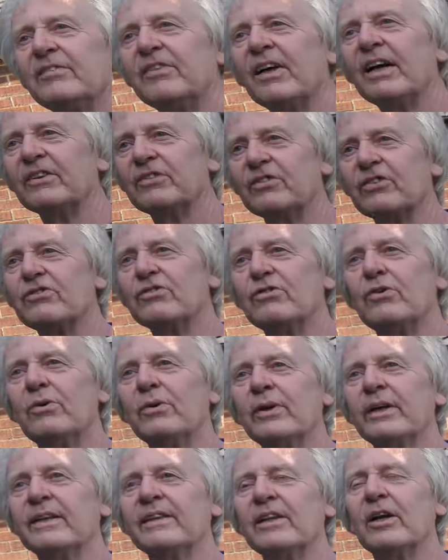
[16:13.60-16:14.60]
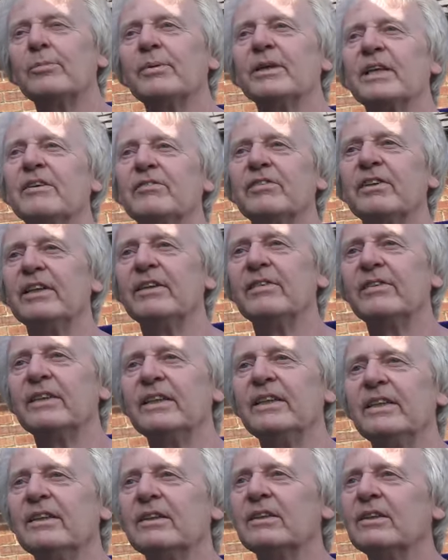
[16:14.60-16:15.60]
that to dry, and I'll be giving it
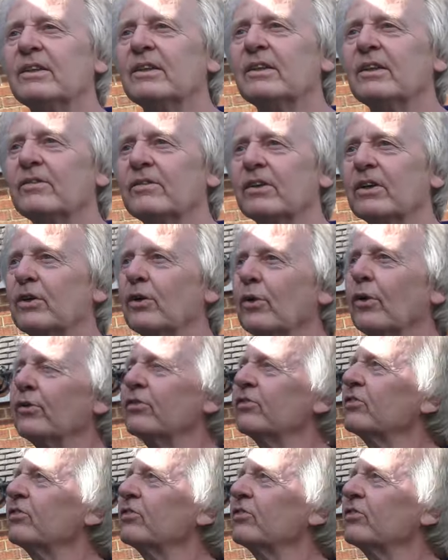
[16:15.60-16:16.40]
the, the gloss